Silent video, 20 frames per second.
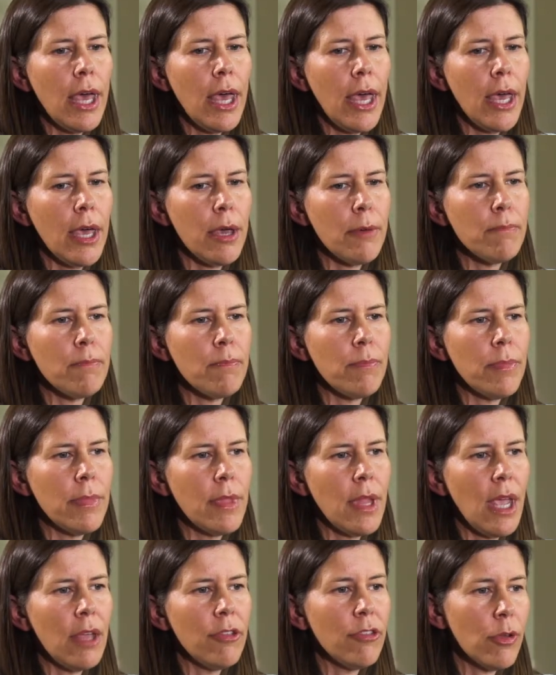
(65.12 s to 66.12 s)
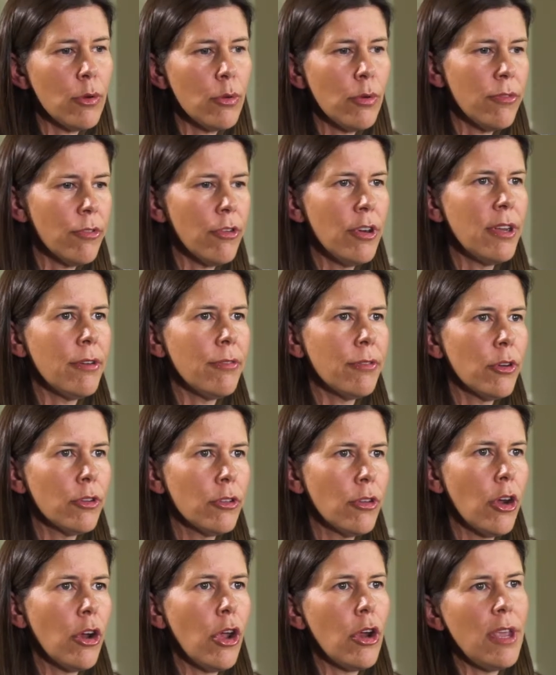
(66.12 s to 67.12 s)
And so it was very
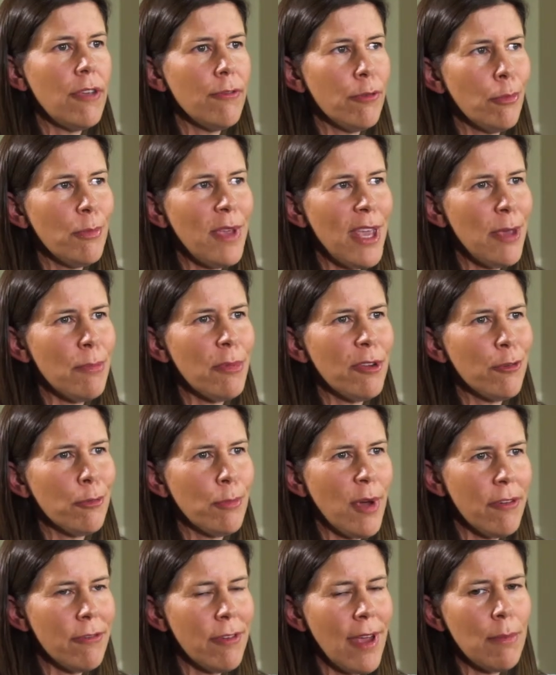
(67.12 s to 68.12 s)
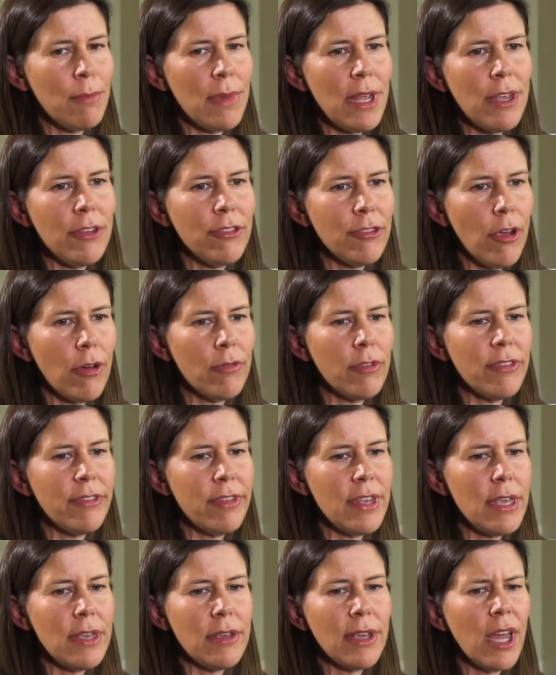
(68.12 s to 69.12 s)
difficult, not only for me, but for my family, to
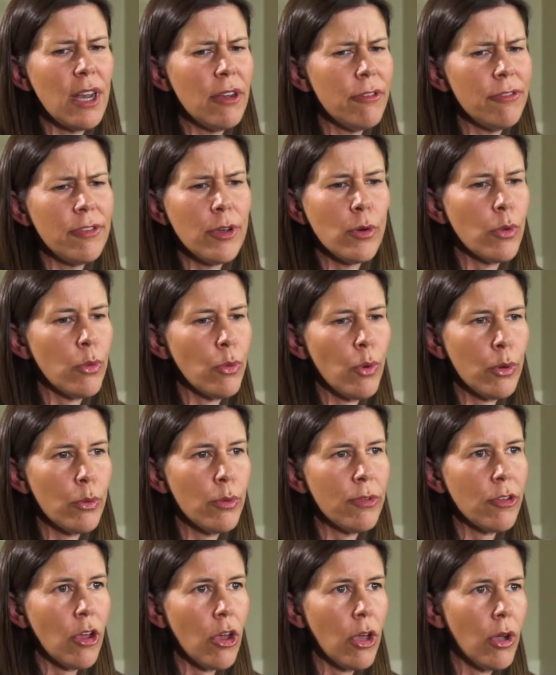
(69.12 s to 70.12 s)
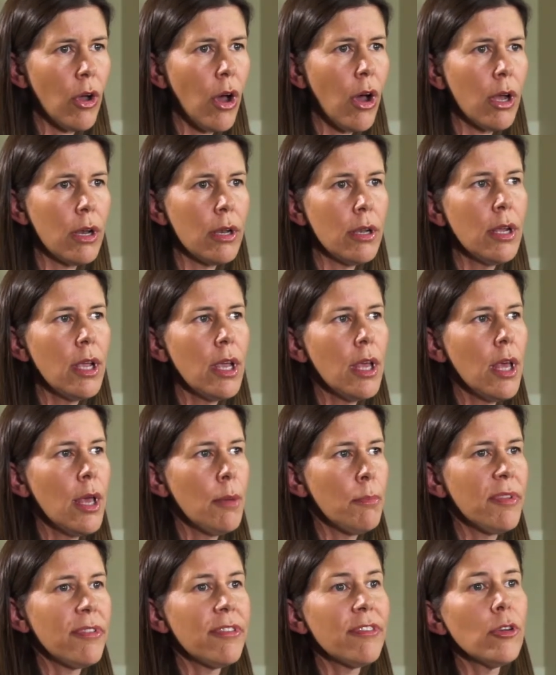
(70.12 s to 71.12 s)
obviously kind of deal with what was going on,
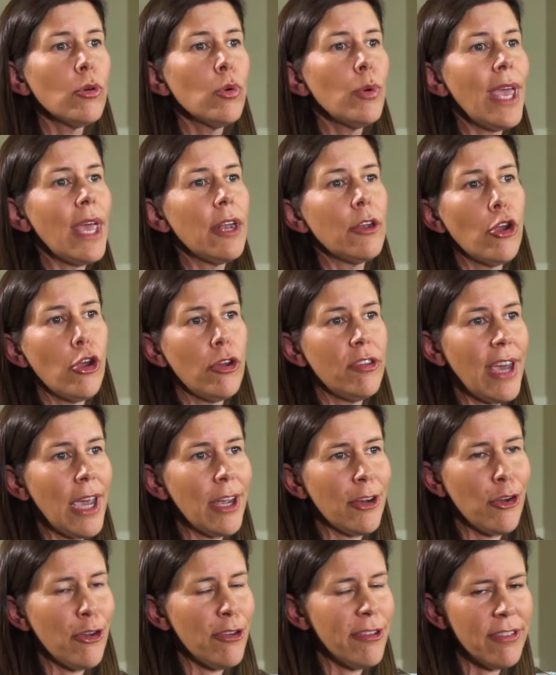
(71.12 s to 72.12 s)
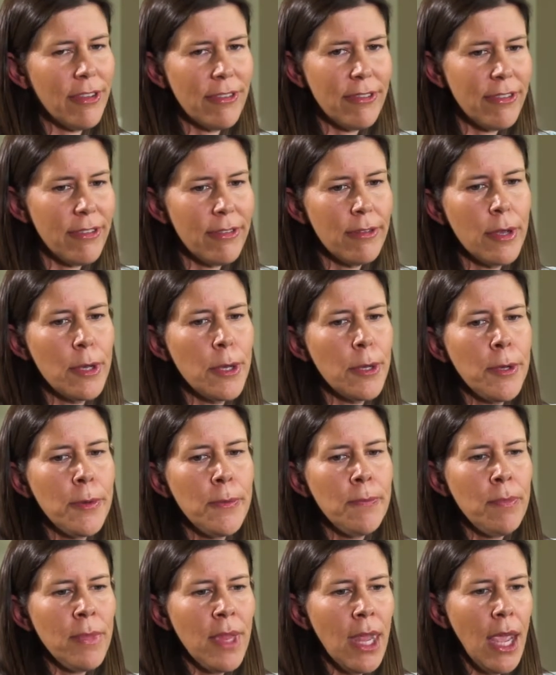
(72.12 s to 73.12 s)
but still we had no diagnosis.
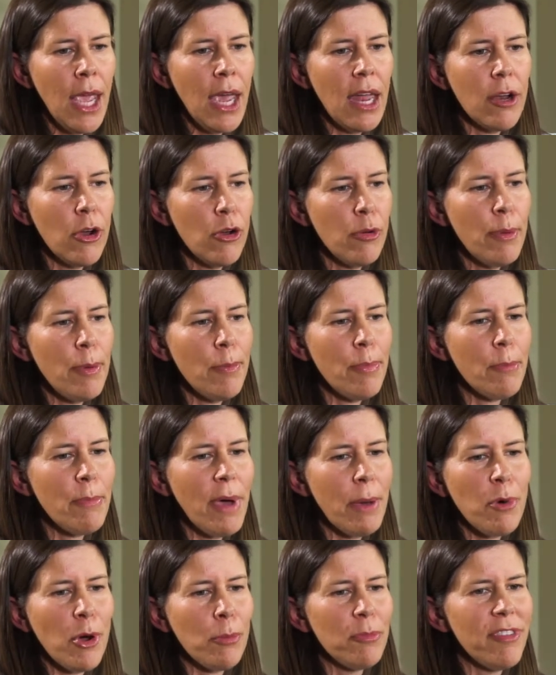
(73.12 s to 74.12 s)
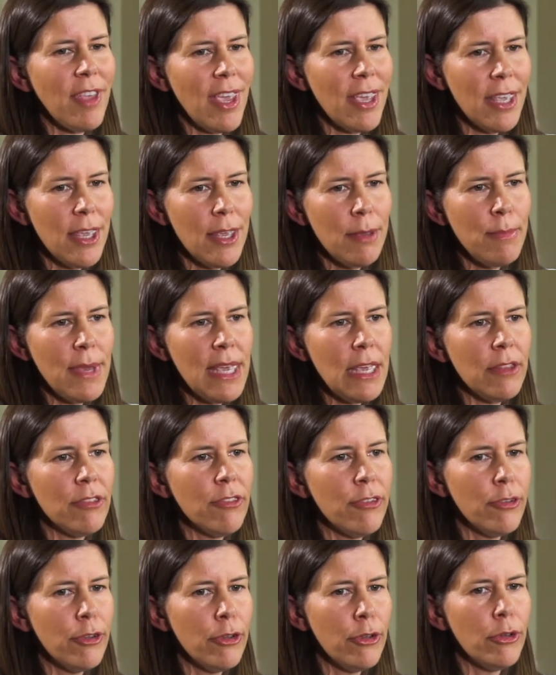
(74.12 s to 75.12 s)
And I remember my mom taking me
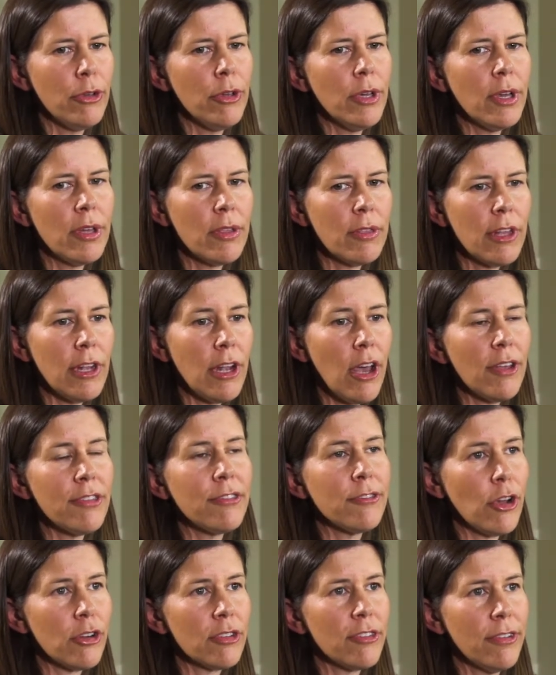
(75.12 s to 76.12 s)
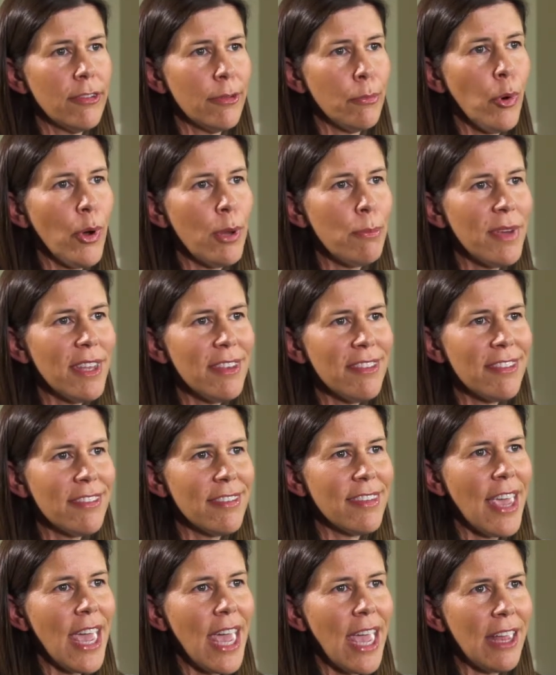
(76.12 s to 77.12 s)
to the last doctor's
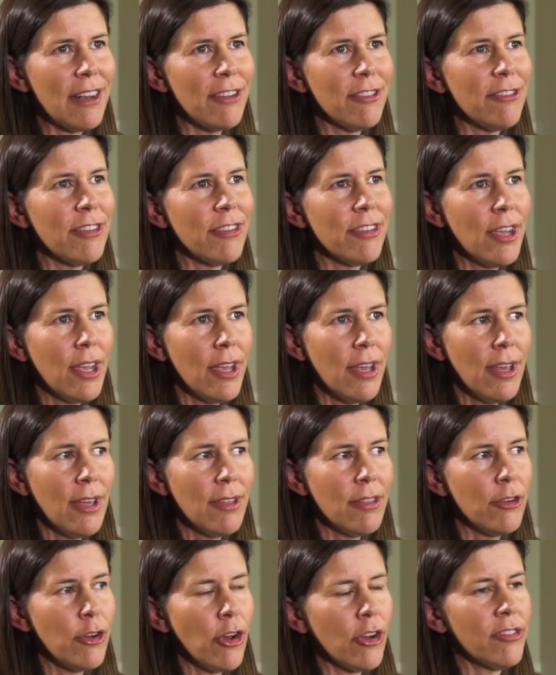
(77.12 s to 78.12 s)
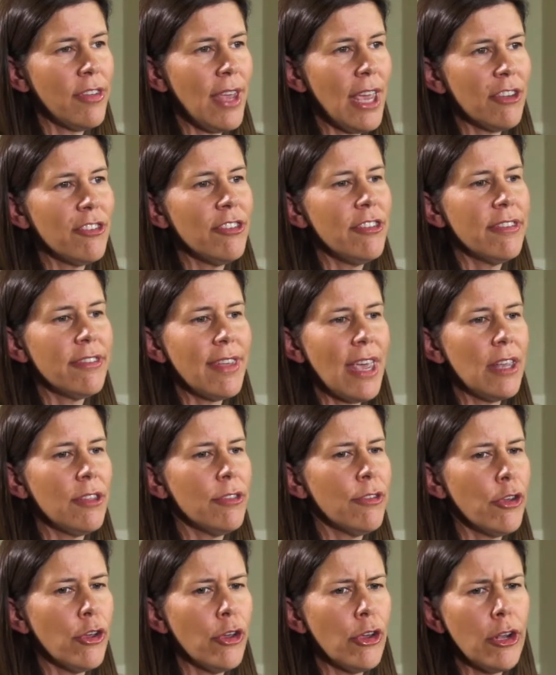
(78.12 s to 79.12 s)
appointment, and the doctor actually saying
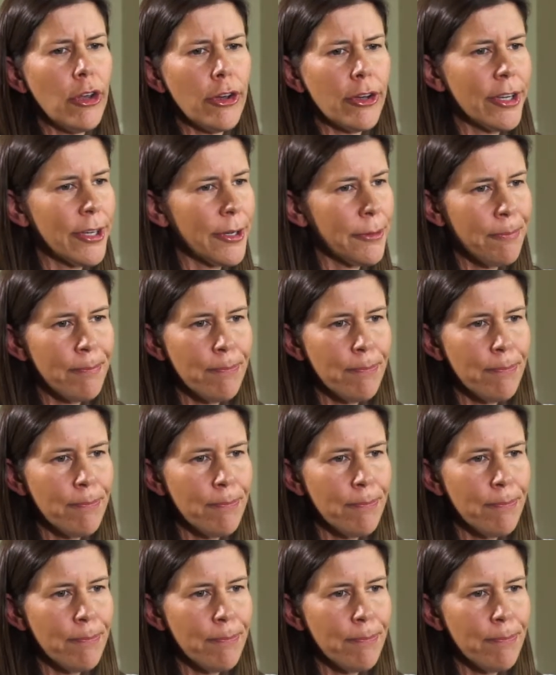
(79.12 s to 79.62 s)
to her, look,